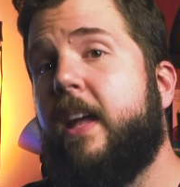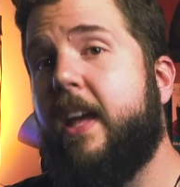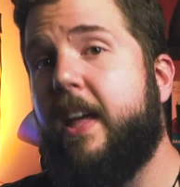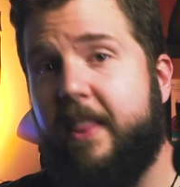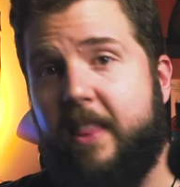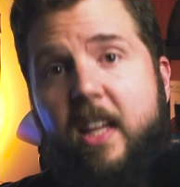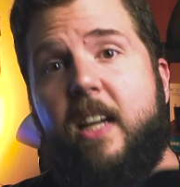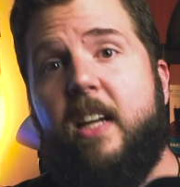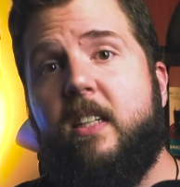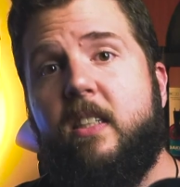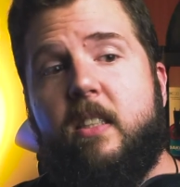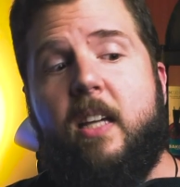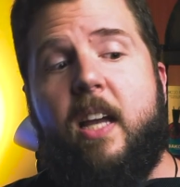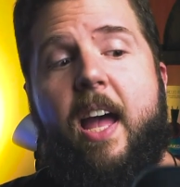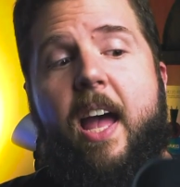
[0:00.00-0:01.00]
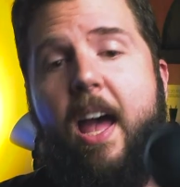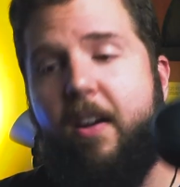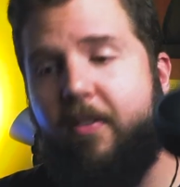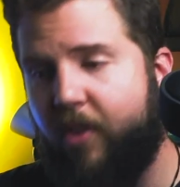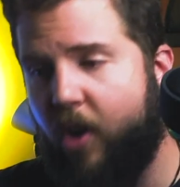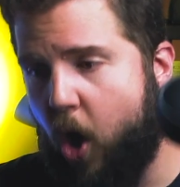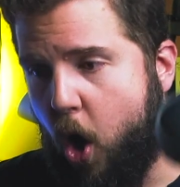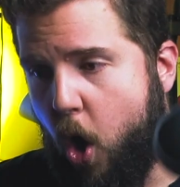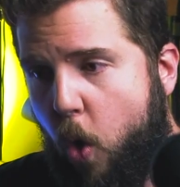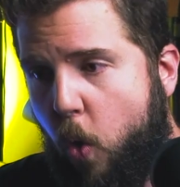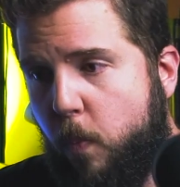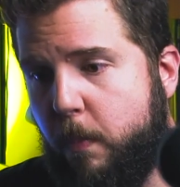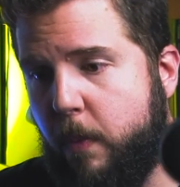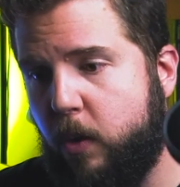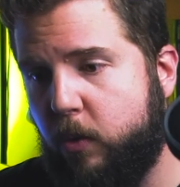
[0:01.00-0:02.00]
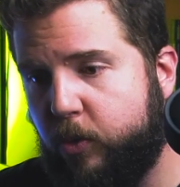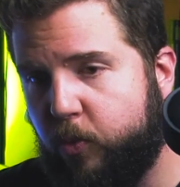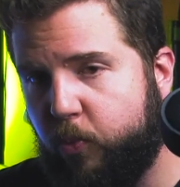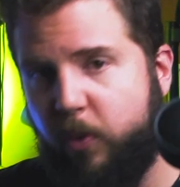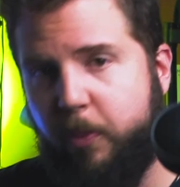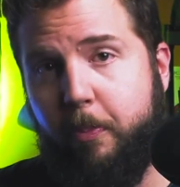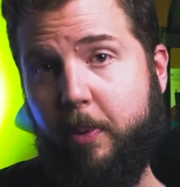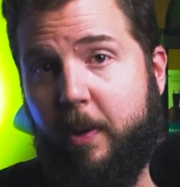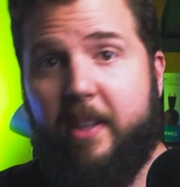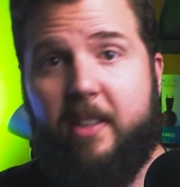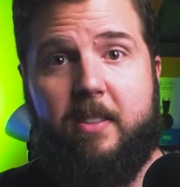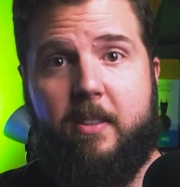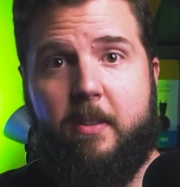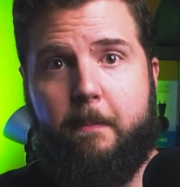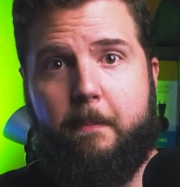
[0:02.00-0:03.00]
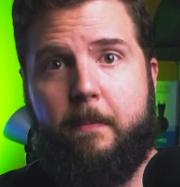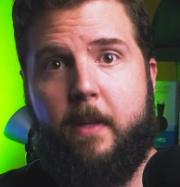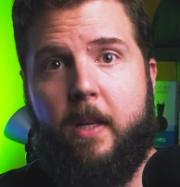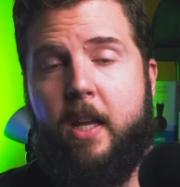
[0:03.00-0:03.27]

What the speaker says: And these have almost replaced them.